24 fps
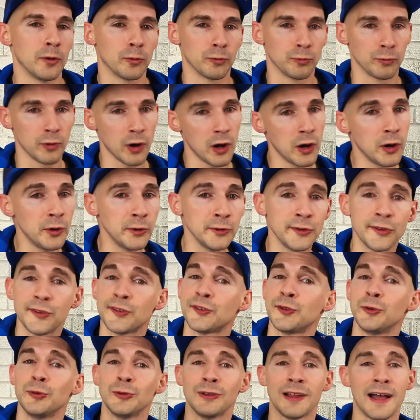roads
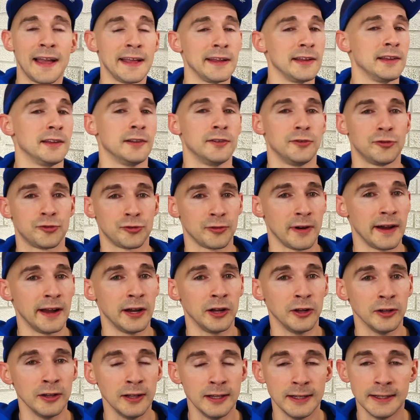to light
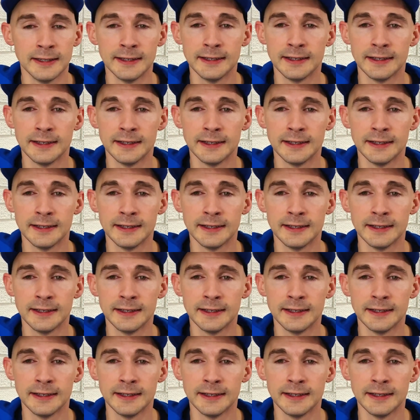trail